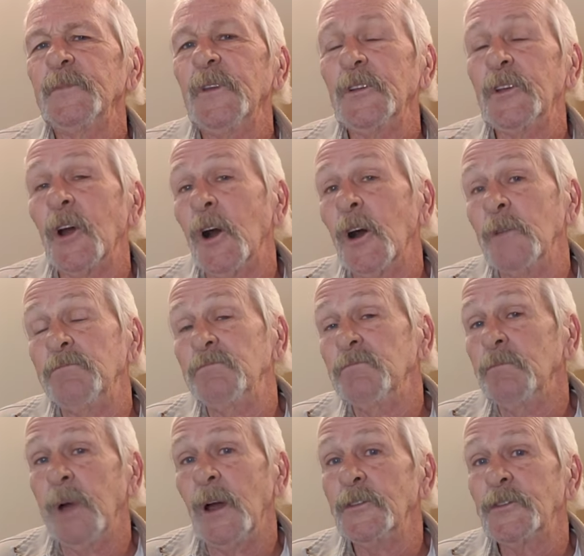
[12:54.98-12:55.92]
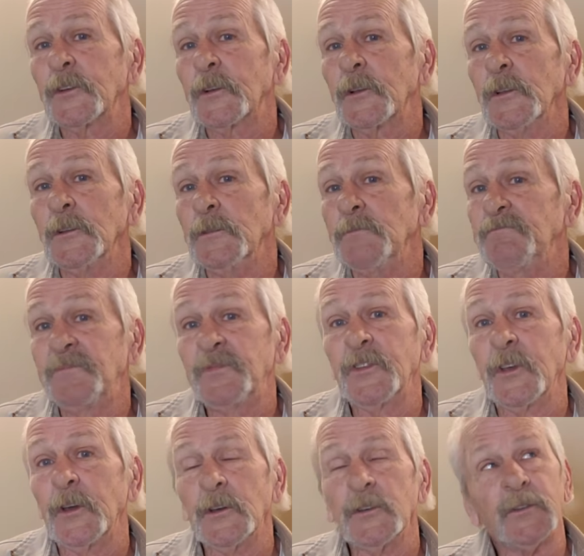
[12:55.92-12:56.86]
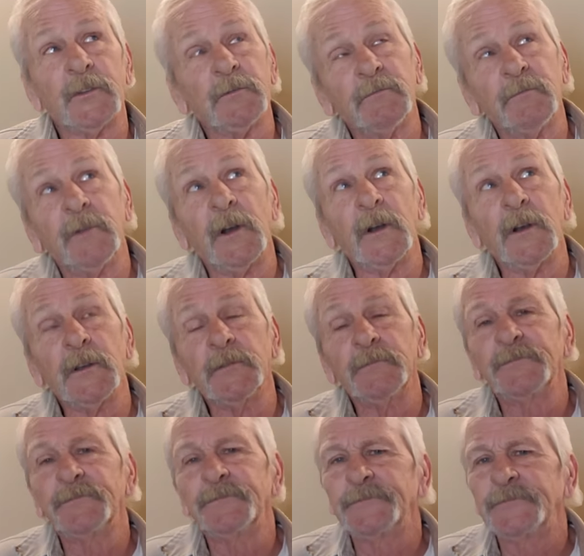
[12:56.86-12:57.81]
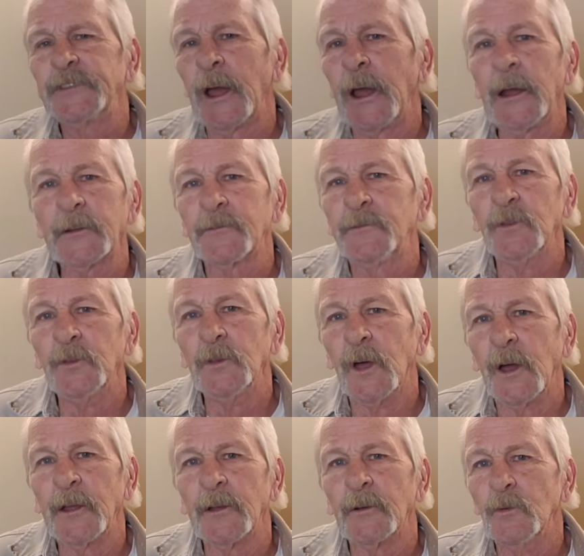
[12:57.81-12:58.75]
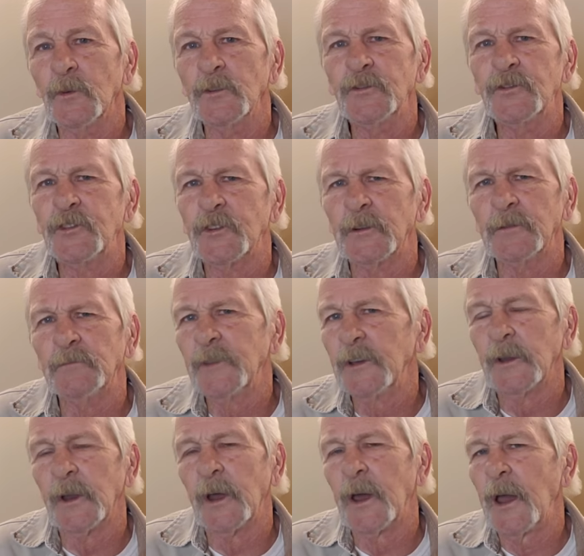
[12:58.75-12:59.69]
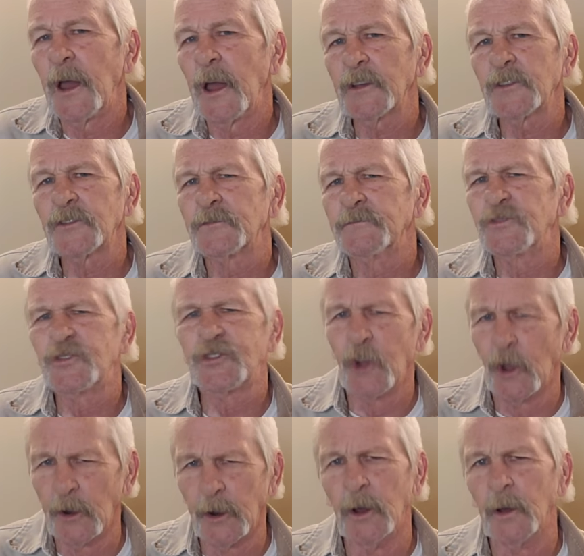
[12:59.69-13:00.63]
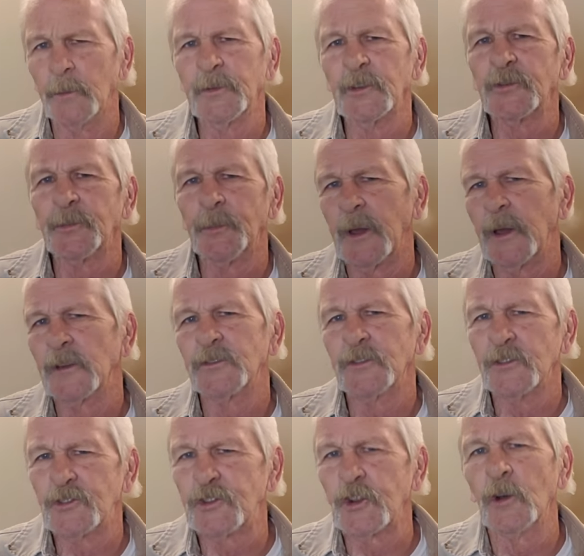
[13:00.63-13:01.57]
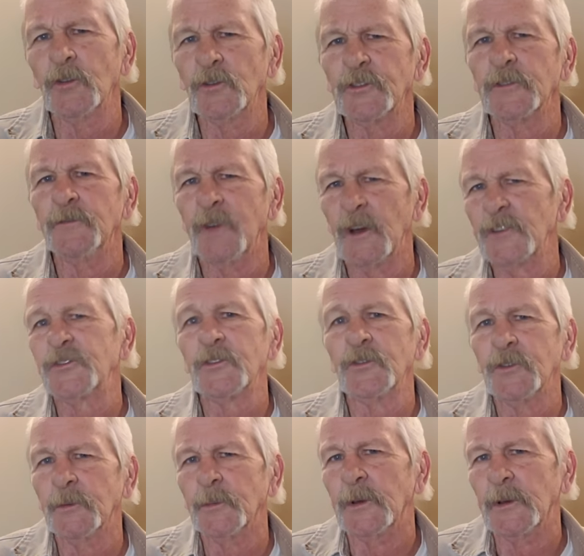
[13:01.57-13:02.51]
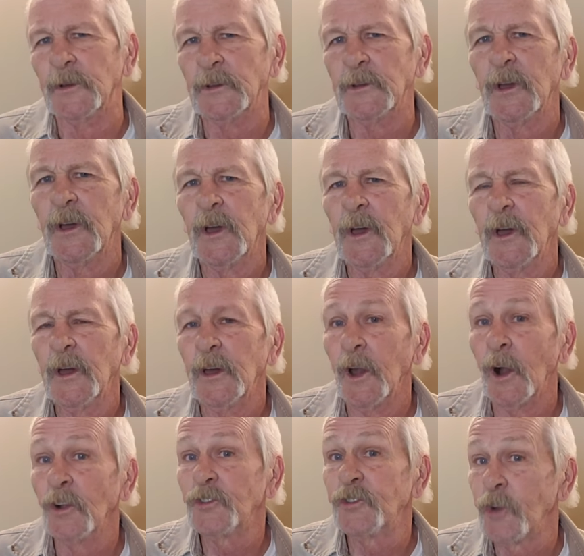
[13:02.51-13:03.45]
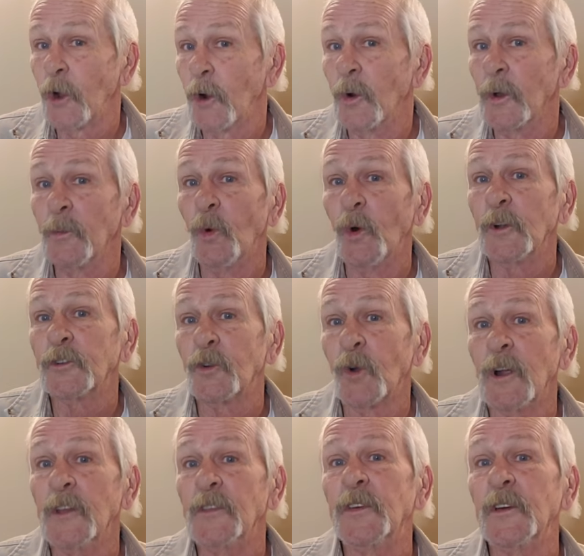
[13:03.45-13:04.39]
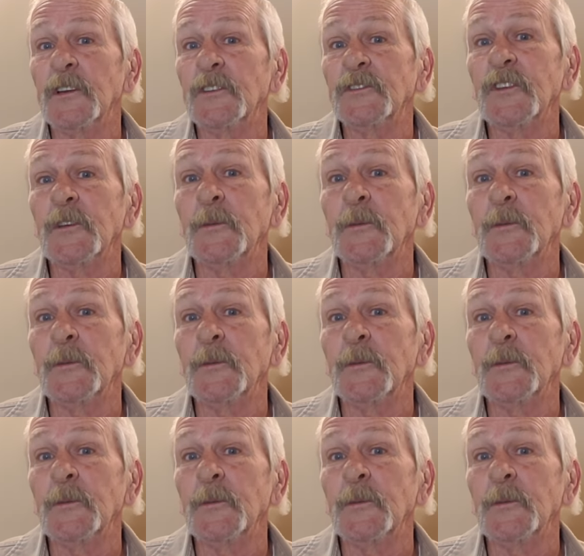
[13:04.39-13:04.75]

And God basically says in very tactful language in, in Acts Shut up, this man's a chosen vessel to me, and I'll show him what great things